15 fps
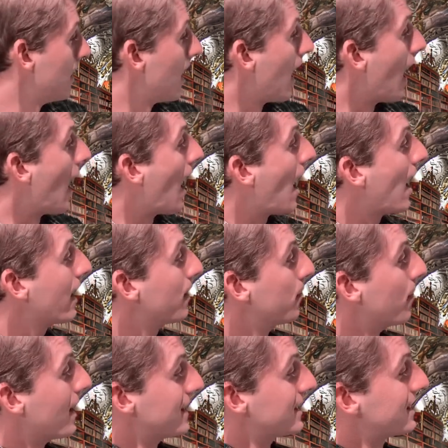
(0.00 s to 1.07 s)
I,
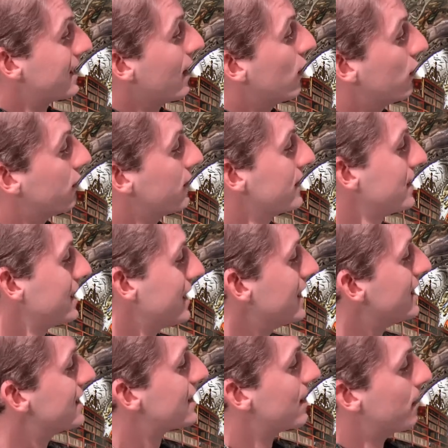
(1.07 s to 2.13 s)
myself,
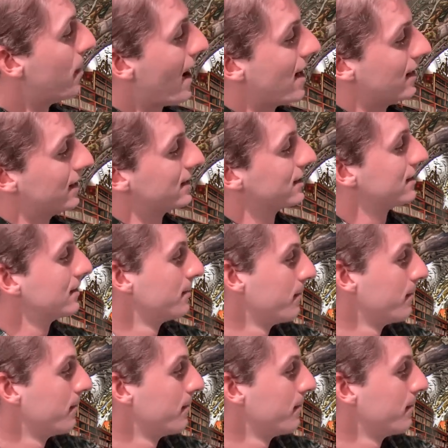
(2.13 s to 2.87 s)
sees the palace.